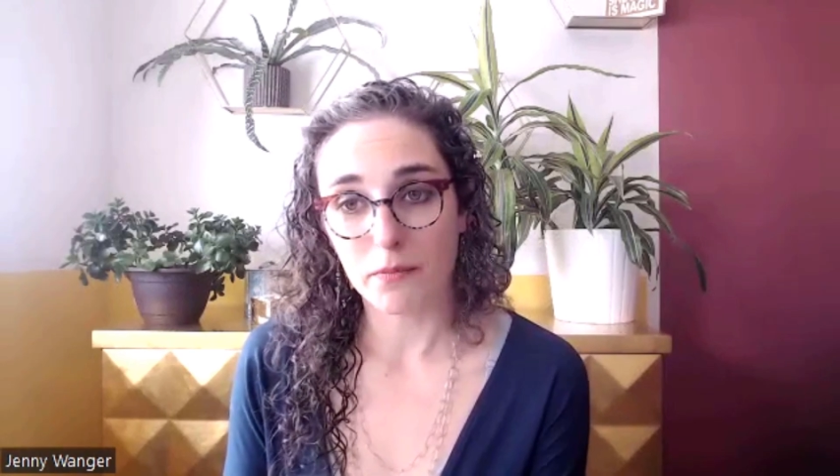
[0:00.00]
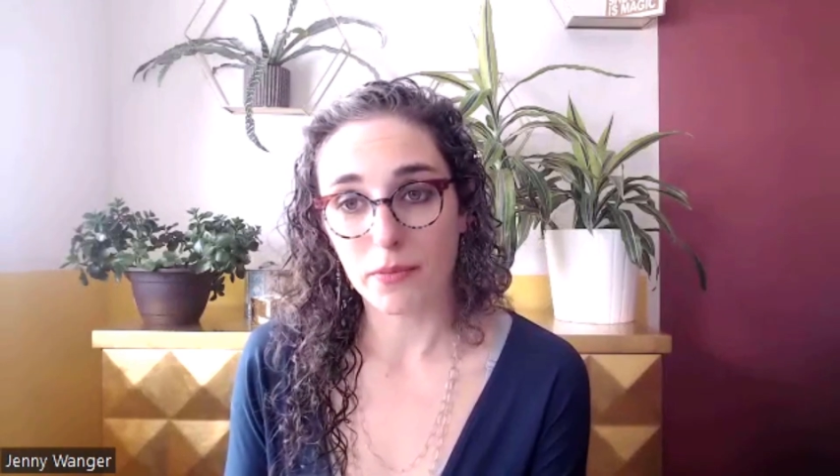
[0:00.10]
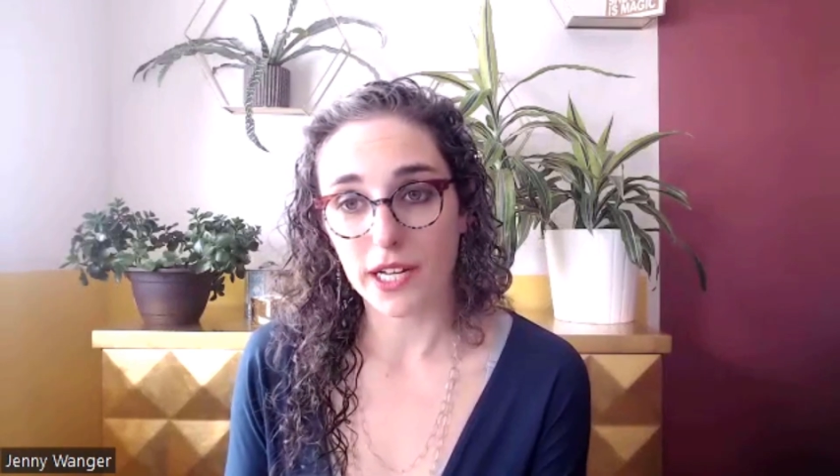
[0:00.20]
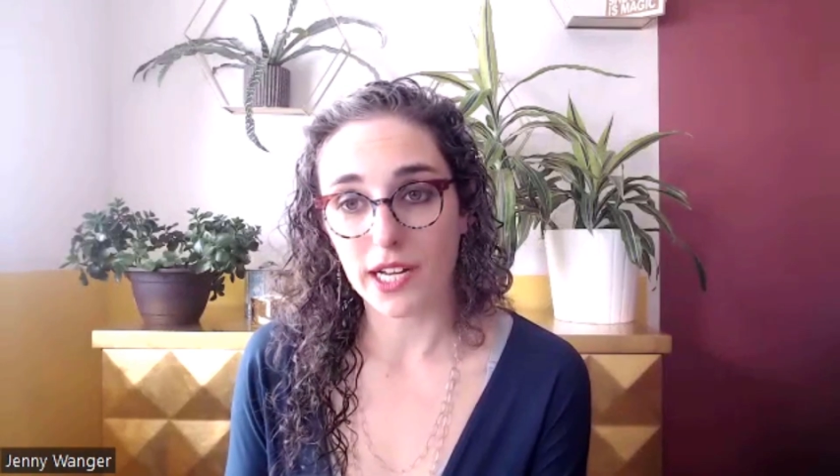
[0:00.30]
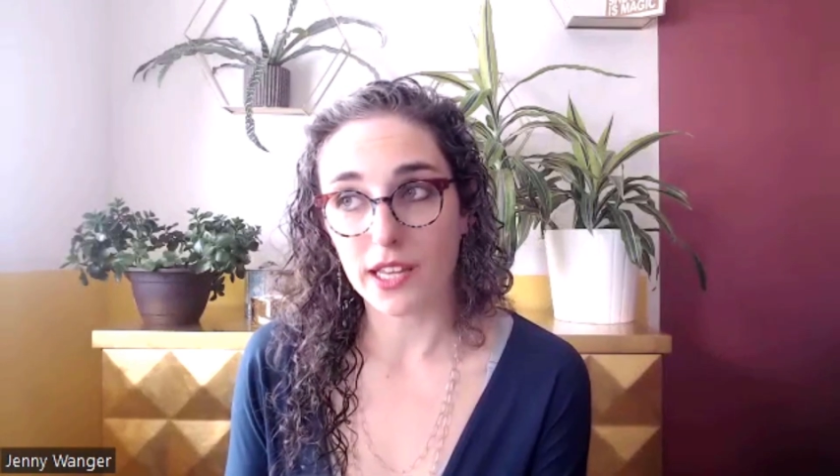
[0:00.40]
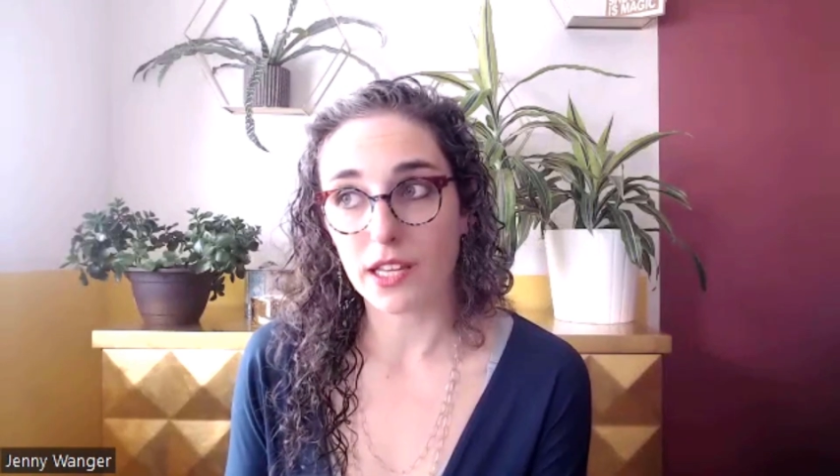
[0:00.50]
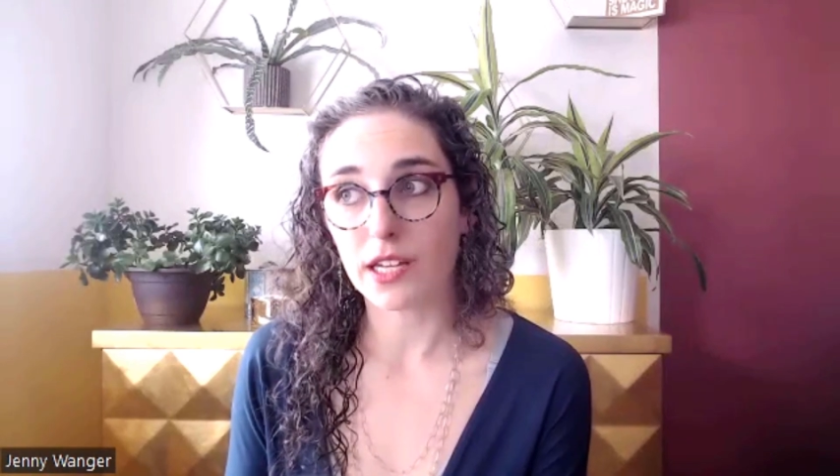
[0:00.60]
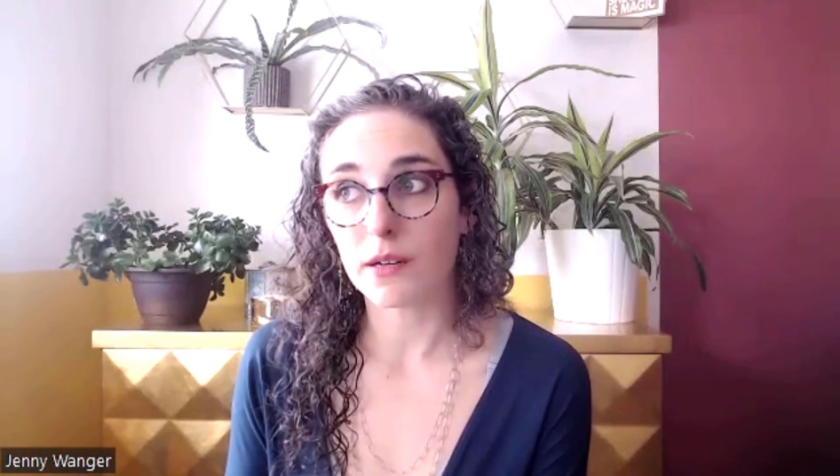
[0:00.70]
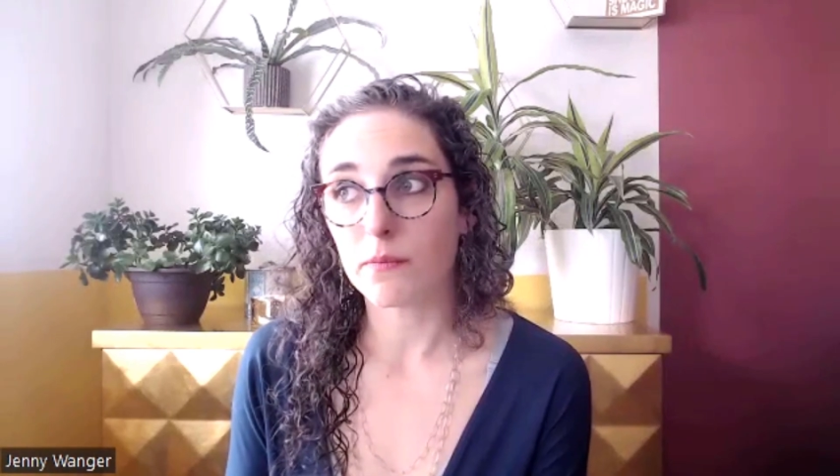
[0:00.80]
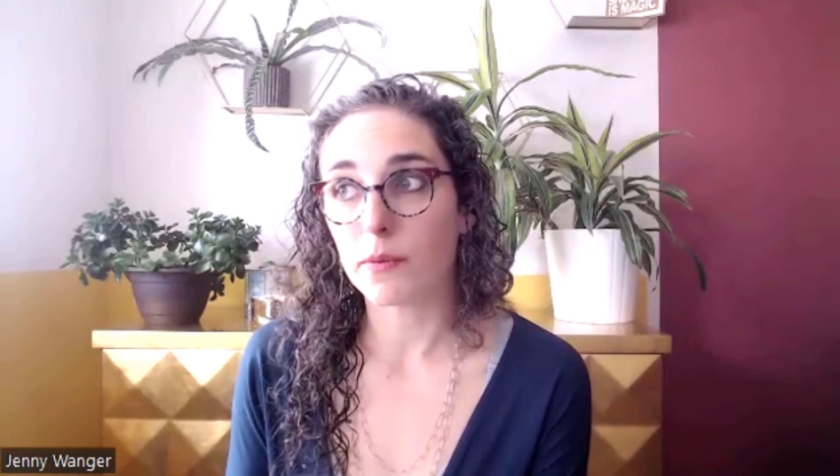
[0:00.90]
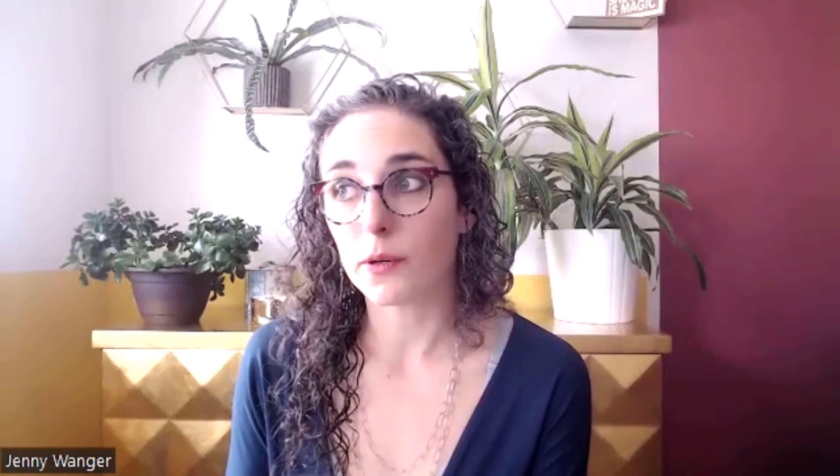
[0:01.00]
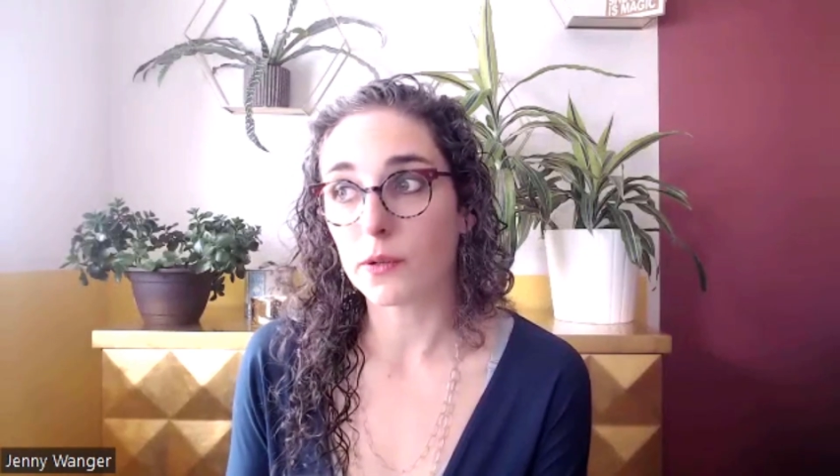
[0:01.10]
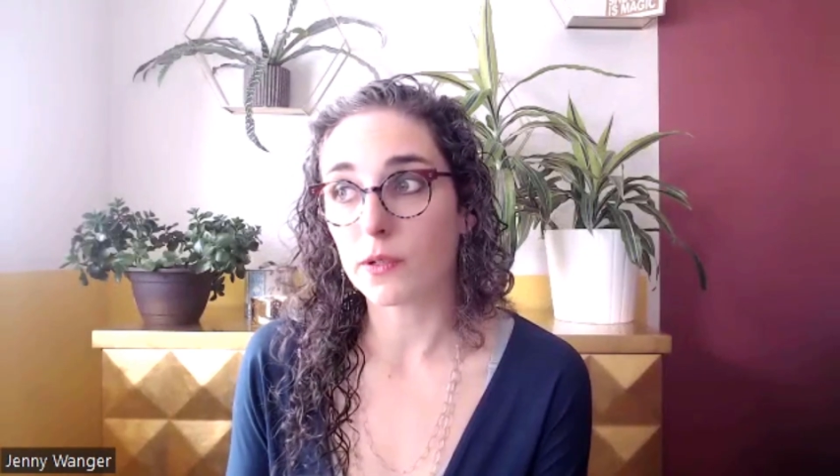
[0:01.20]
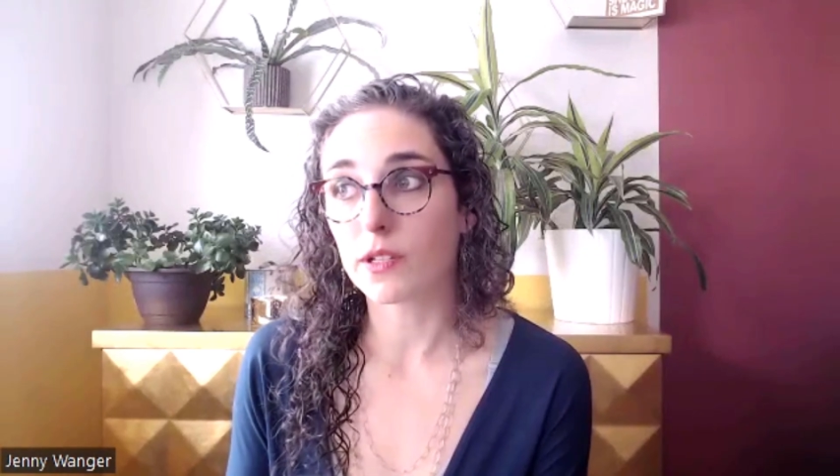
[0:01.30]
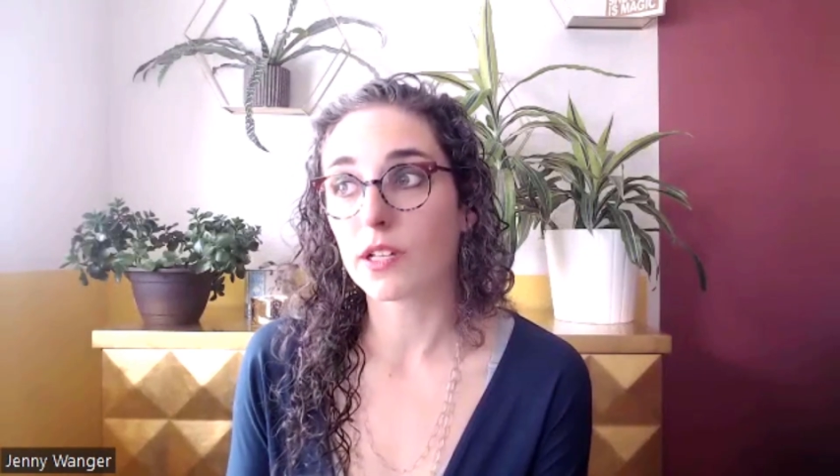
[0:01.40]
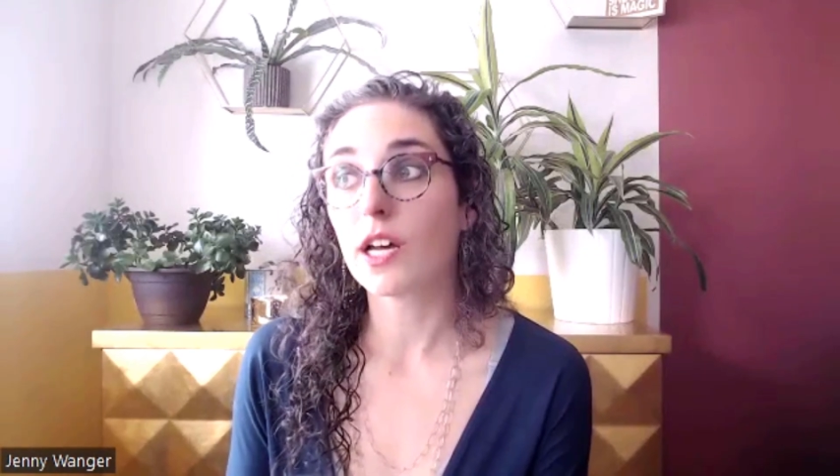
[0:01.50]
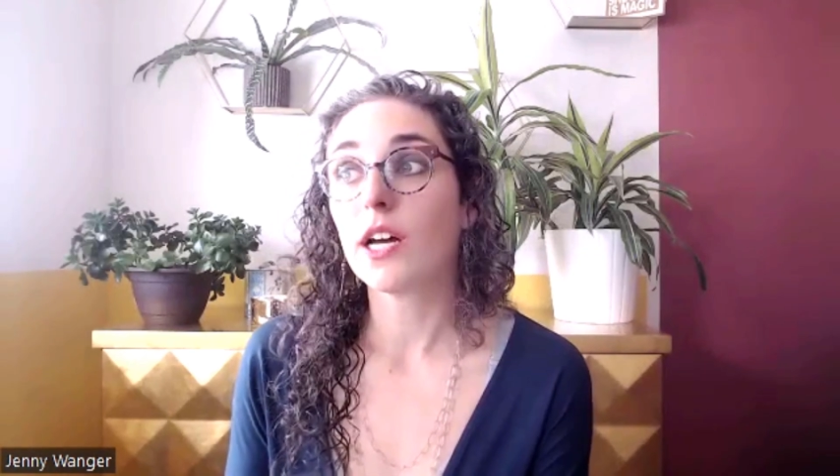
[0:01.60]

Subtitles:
but I think it both